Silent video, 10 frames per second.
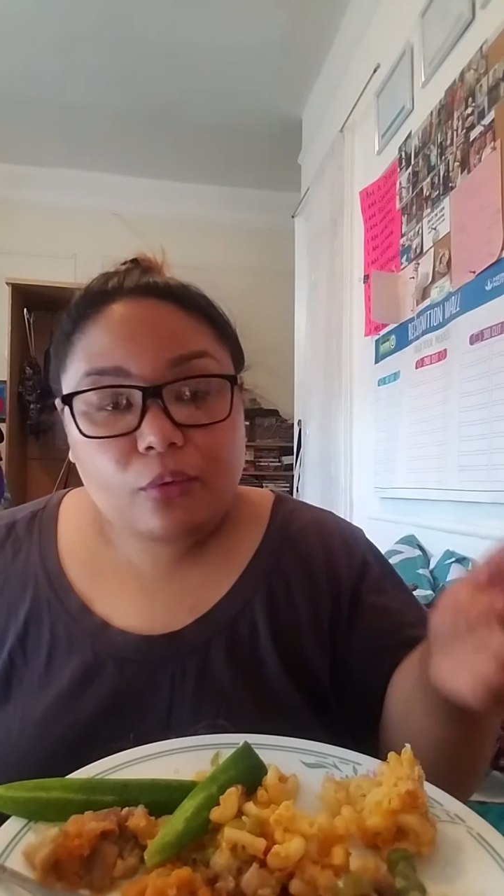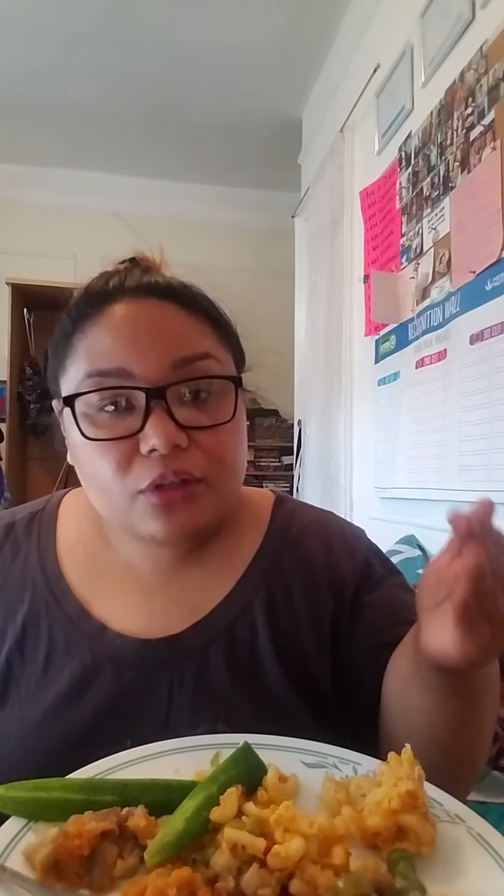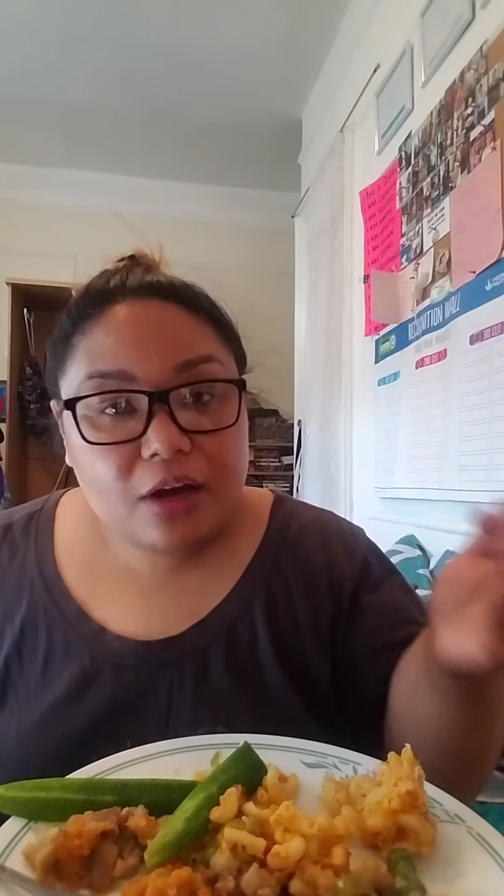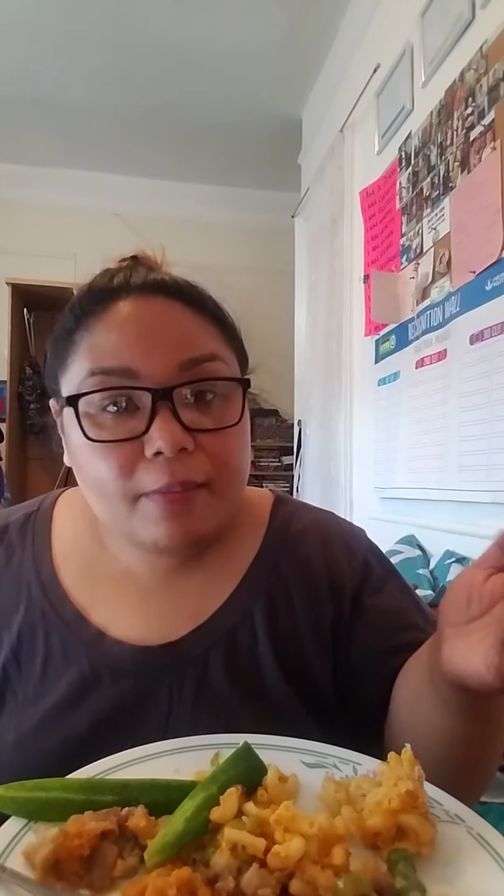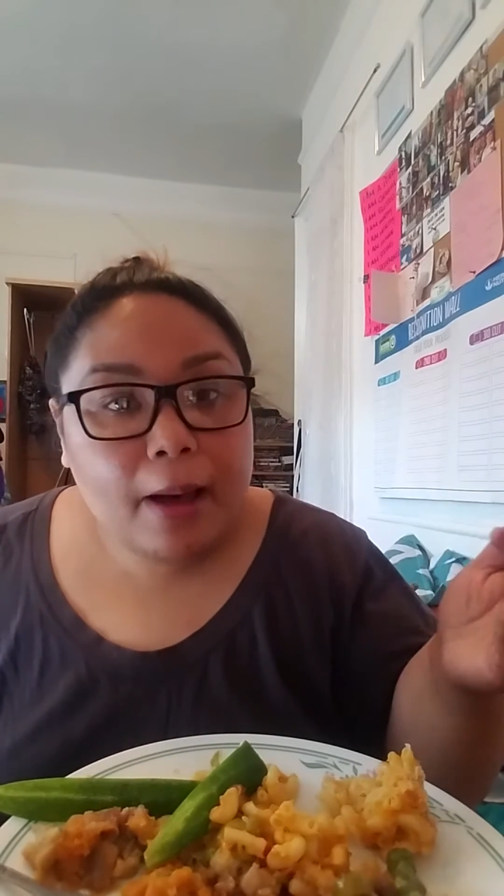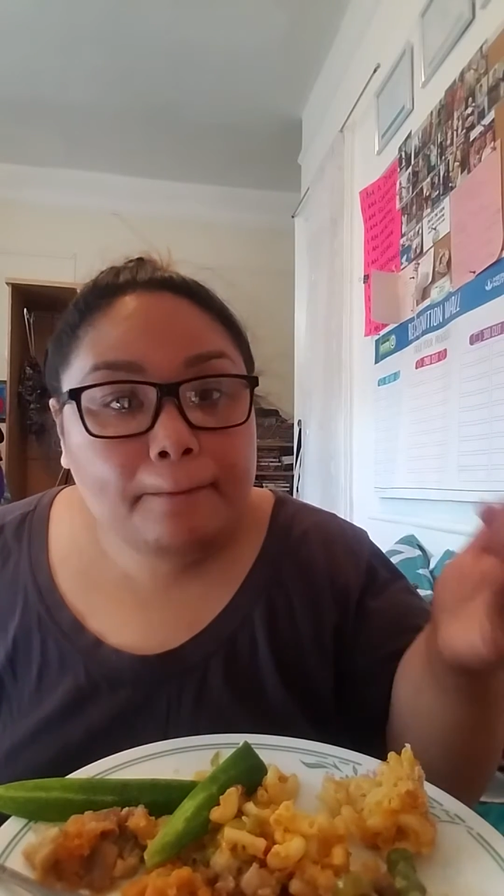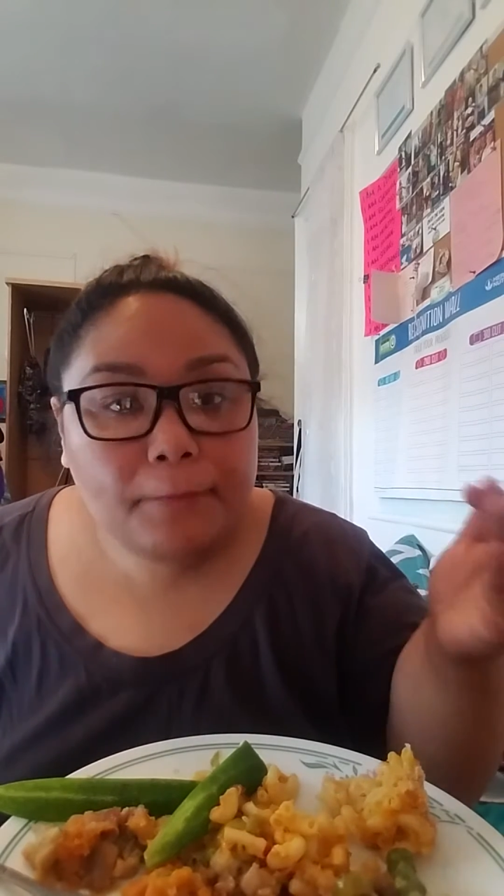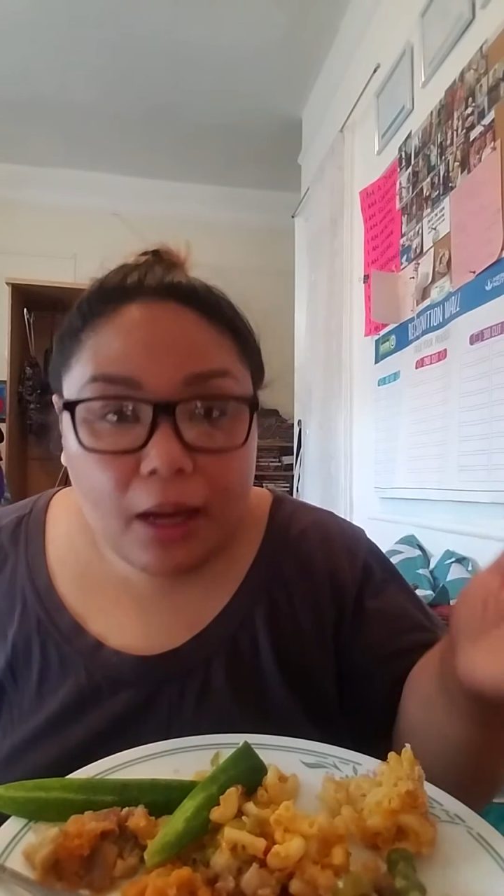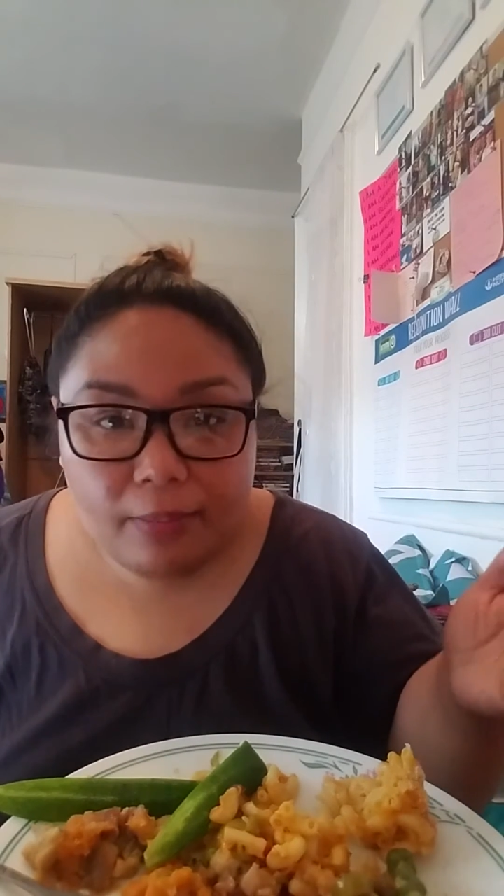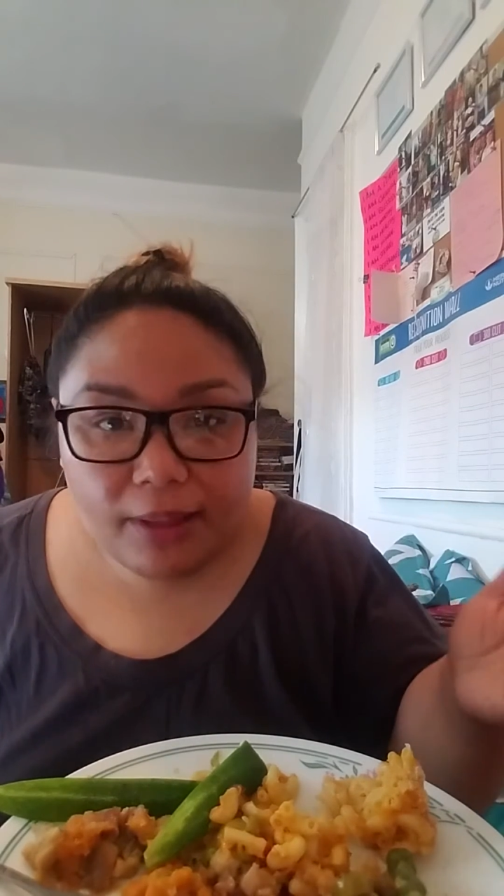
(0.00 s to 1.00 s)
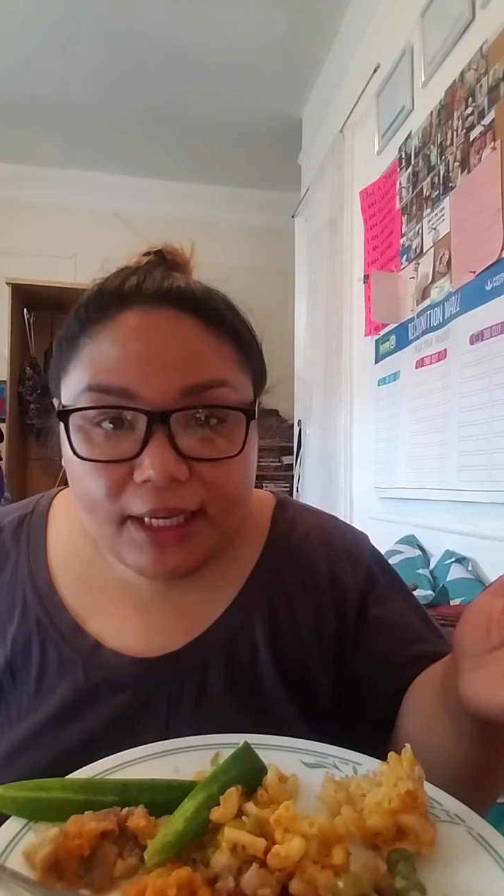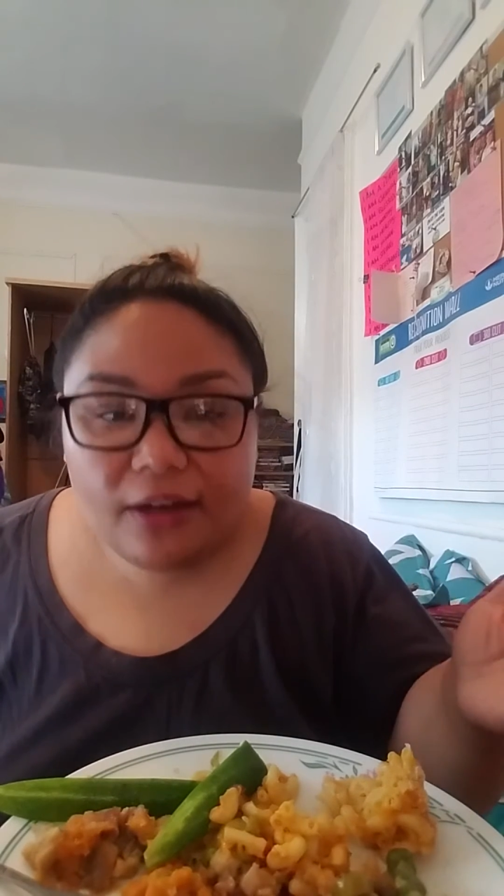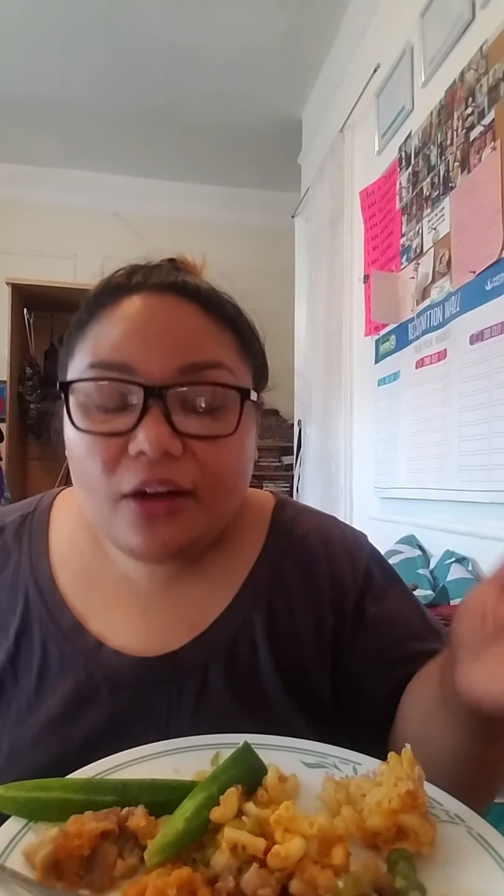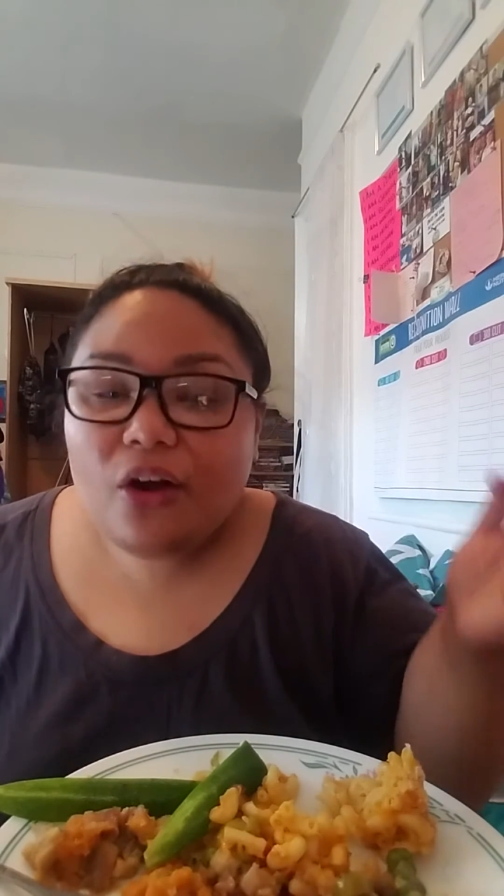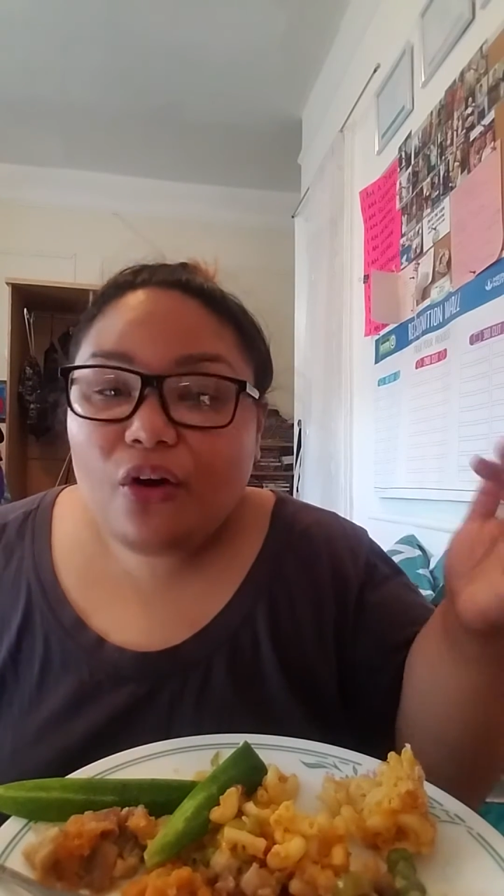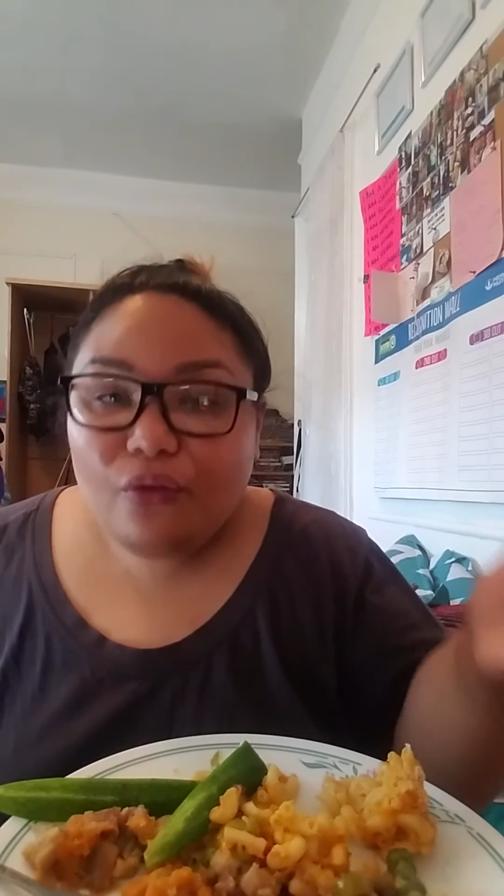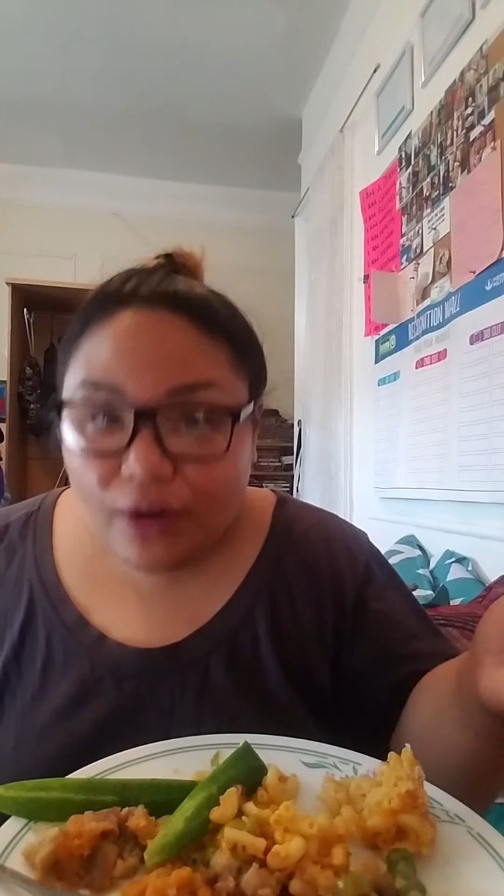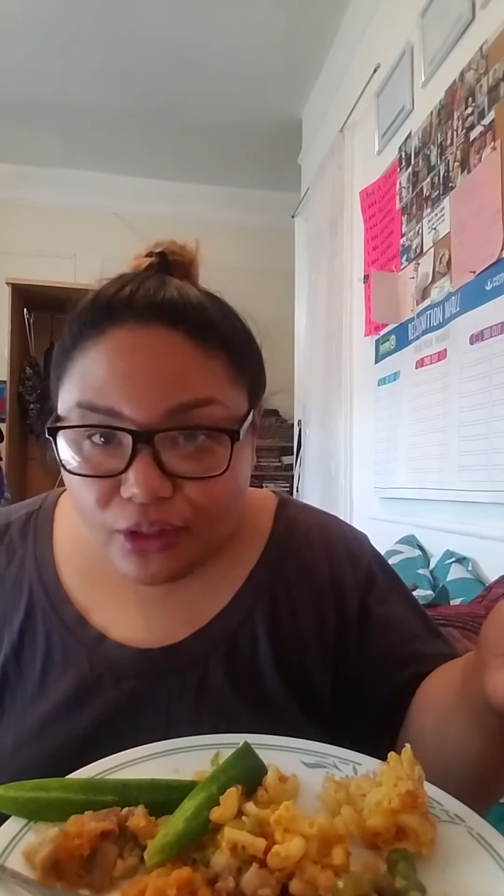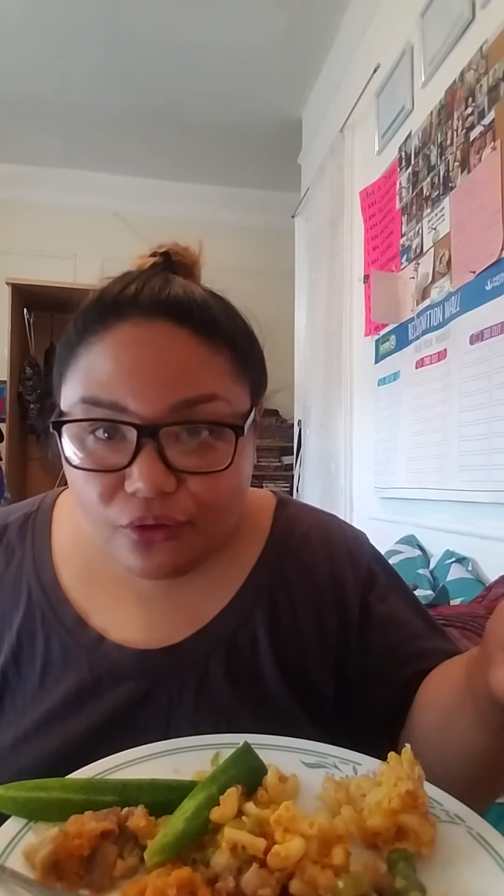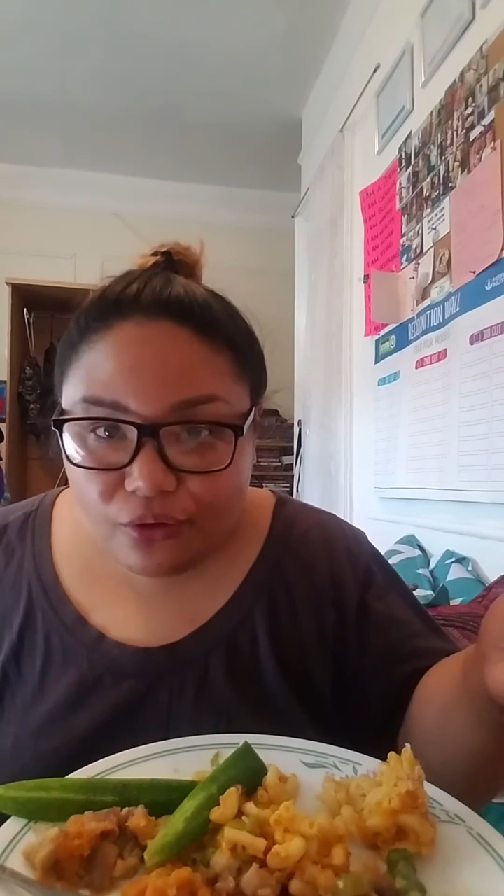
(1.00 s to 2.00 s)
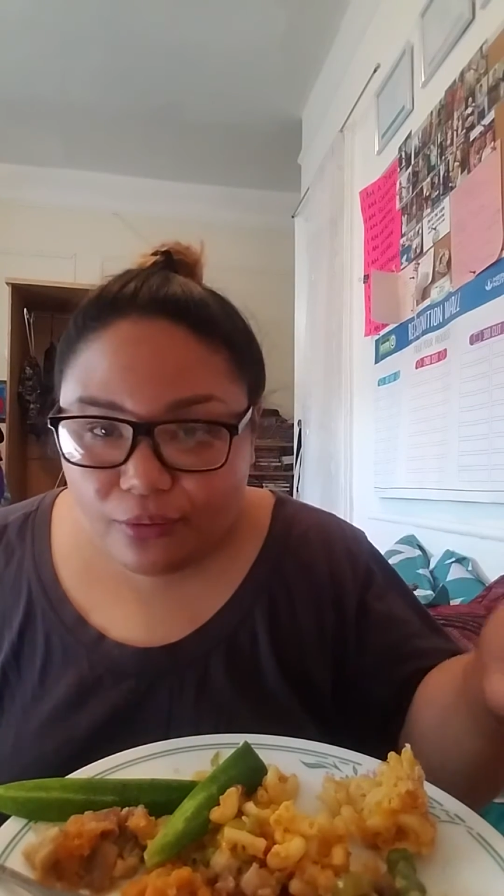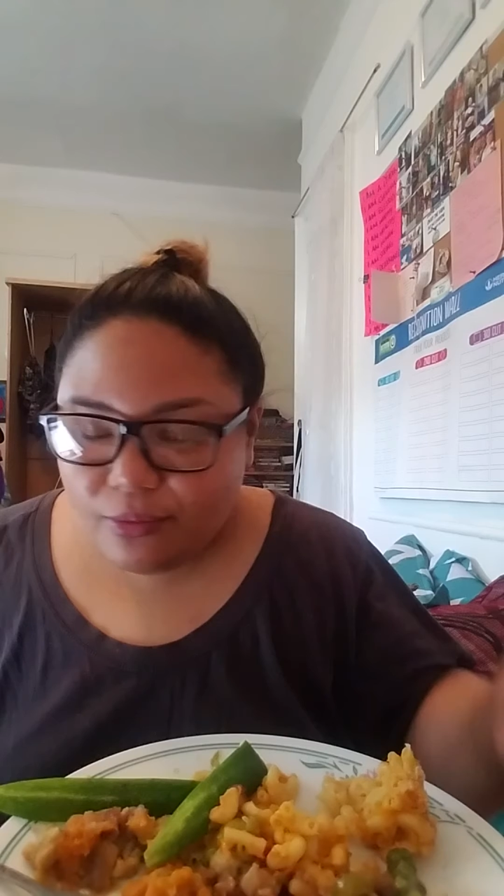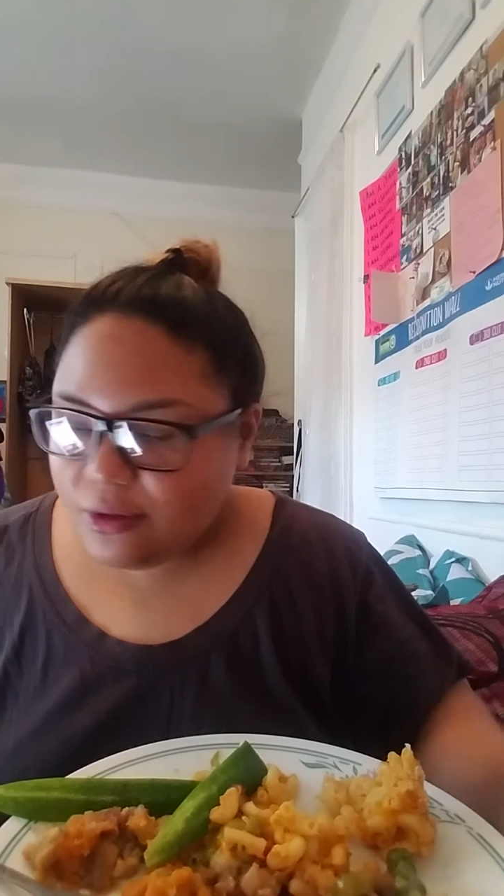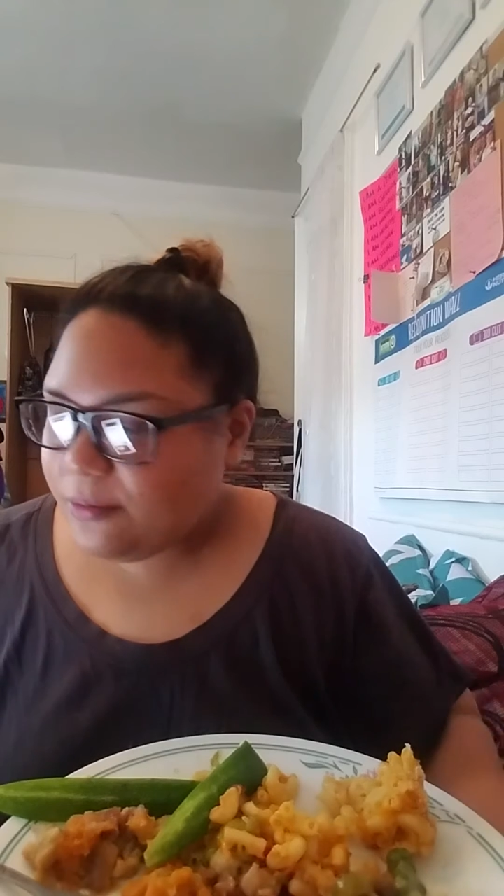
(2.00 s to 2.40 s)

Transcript: I'm talking about public restrooms.